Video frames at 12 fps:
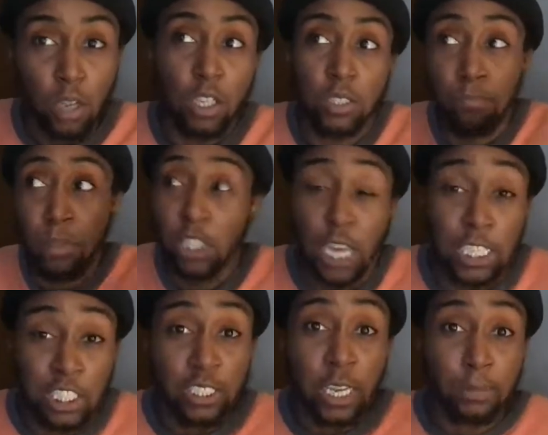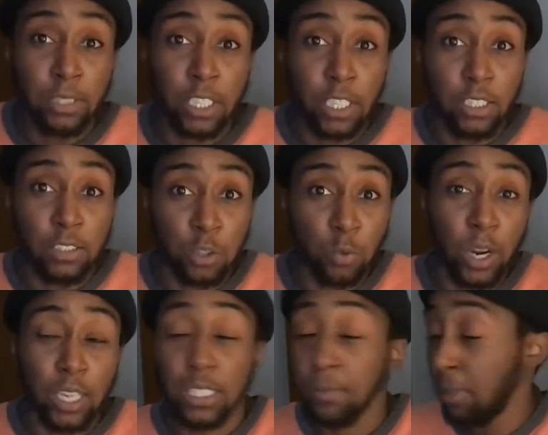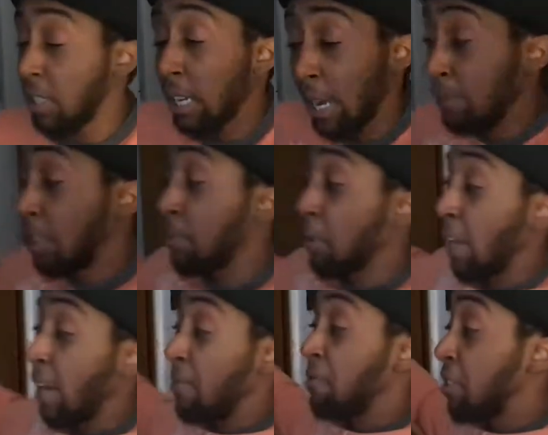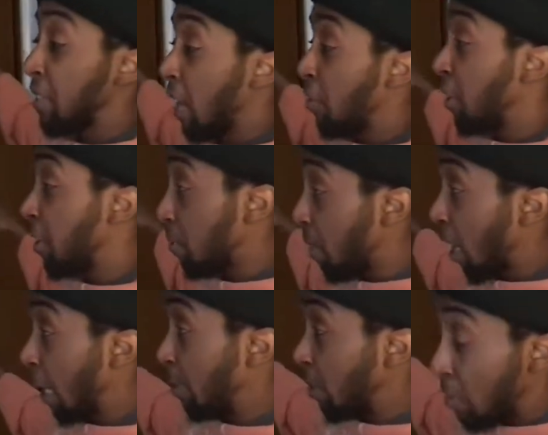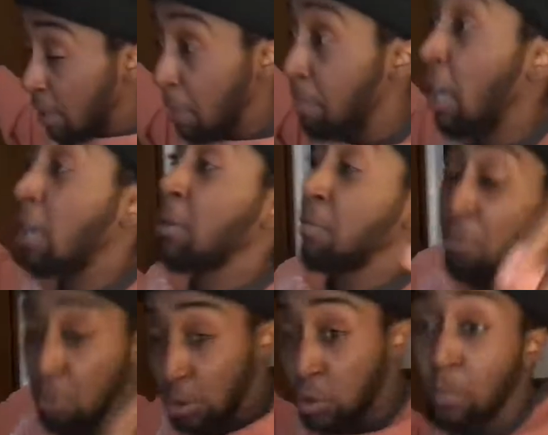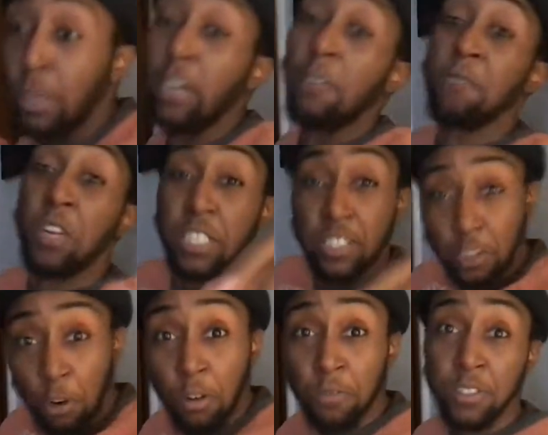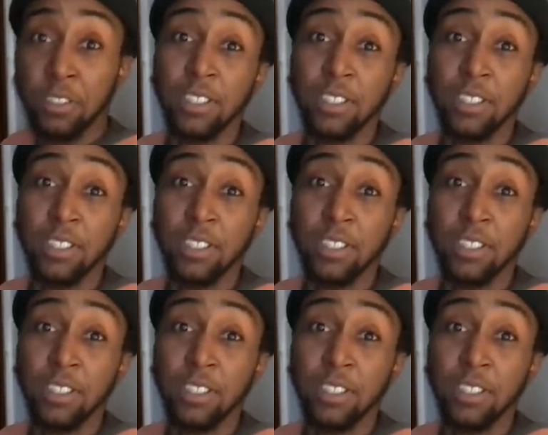Because, bitch, I just kept sinking to where I said, I'm just about to have fun down here at the bottom. So I'm at the bottom of the pool swimming like a fucking dolphin.